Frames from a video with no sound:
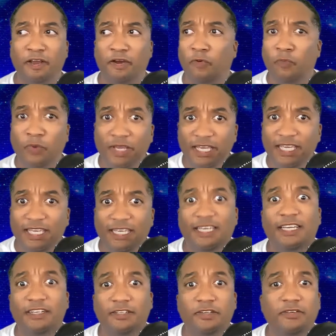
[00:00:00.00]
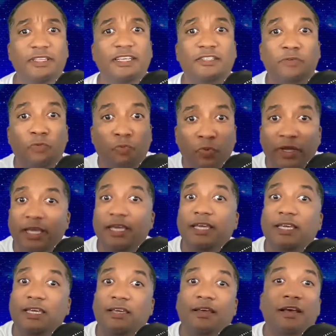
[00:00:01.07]
We can do this.
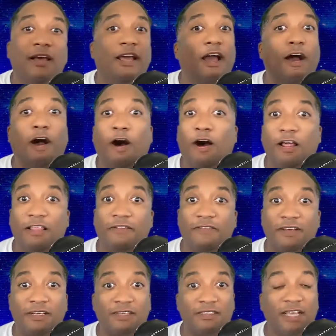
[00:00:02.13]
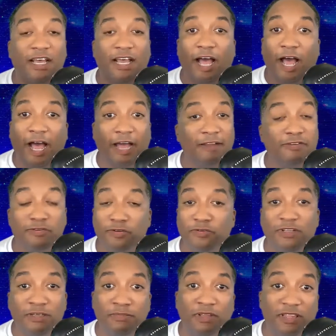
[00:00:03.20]
We, all of us, I
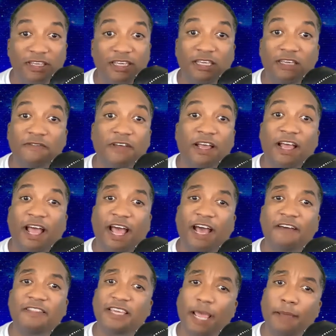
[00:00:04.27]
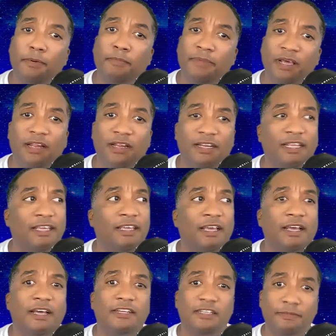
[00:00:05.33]
truly believe, have the capability
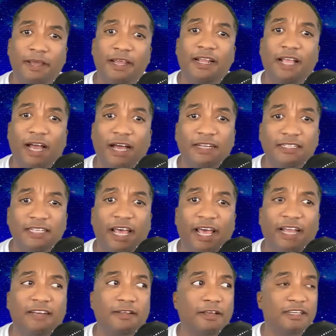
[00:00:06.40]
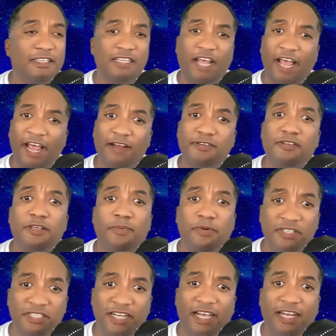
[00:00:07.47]
to make contact, to actually
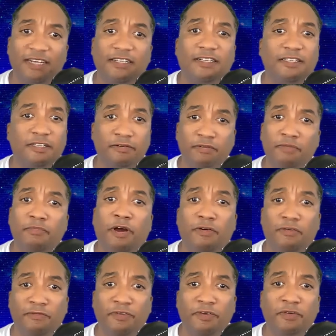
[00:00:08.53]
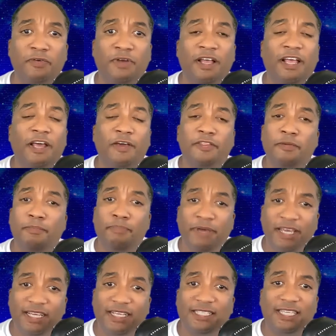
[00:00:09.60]
project, to remote view. The
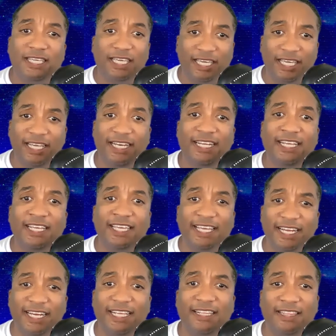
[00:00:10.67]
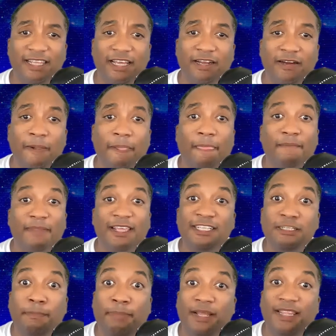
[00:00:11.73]
biggest key to getting there
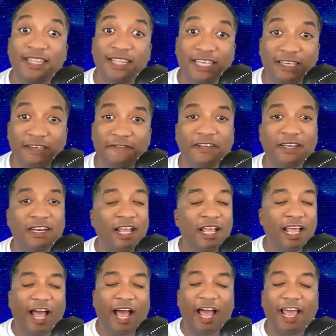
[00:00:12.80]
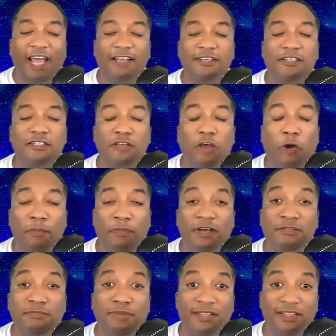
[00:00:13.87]
is believing. I had so
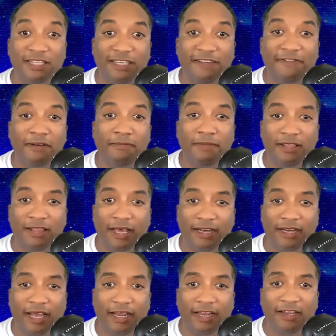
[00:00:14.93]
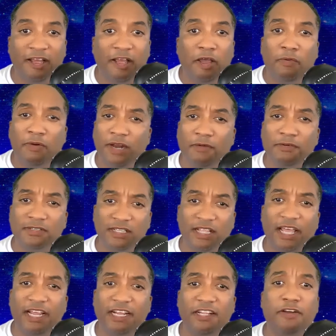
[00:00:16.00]
much belief in me that night when I was
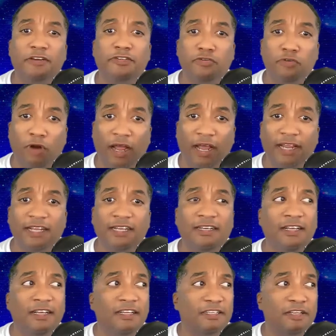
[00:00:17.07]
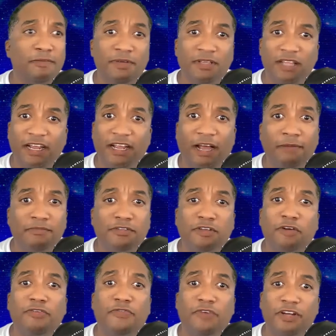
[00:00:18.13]
laying there trying to be like, I'm
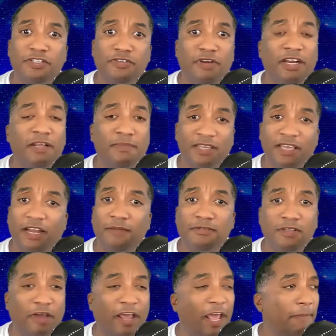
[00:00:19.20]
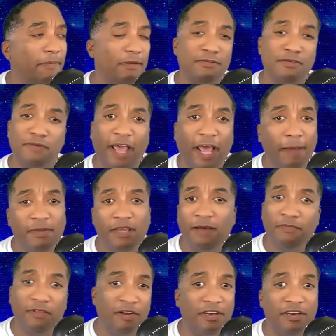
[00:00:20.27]
so frustrated, but yet I'm so happy. I'm so happy
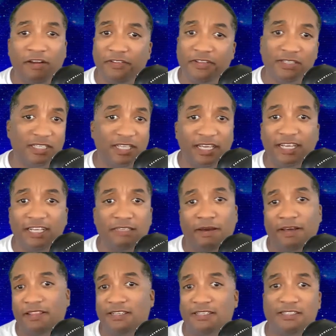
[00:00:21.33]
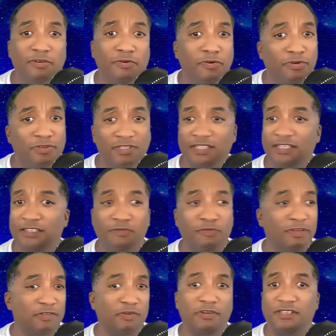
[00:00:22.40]
I'm learning all these things by these tools and these
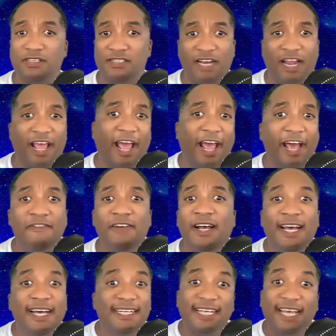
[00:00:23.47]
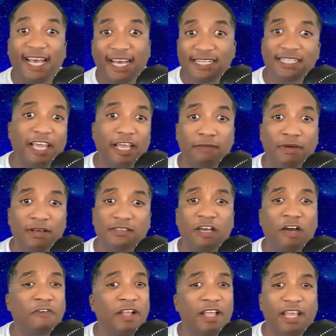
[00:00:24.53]
resources that I have to educate
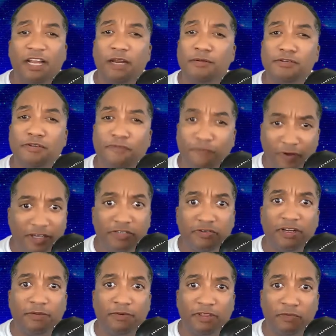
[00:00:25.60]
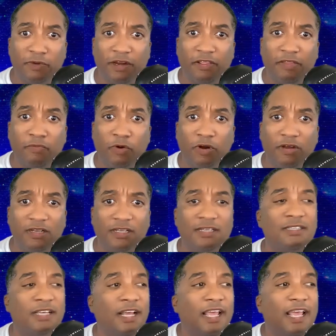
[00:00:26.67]
myself. And I'm so frustrated with the way that the world
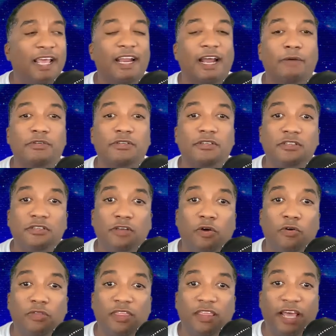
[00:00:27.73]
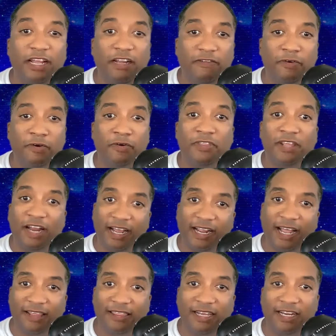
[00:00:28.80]
is. And I was so thankful that I
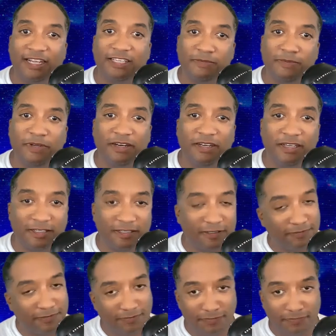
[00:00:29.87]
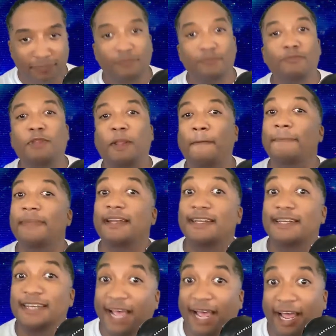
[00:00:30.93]
got that experience.
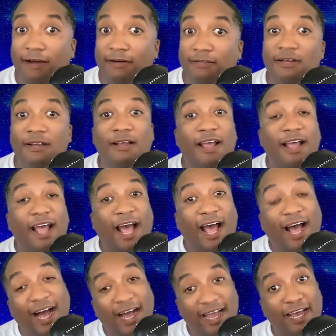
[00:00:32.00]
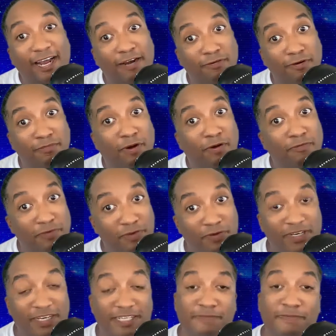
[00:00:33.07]
Now I had a remote
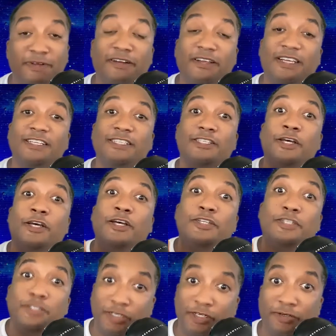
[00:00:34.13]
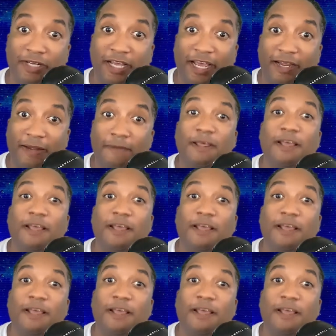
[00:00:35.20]
viewing experience today.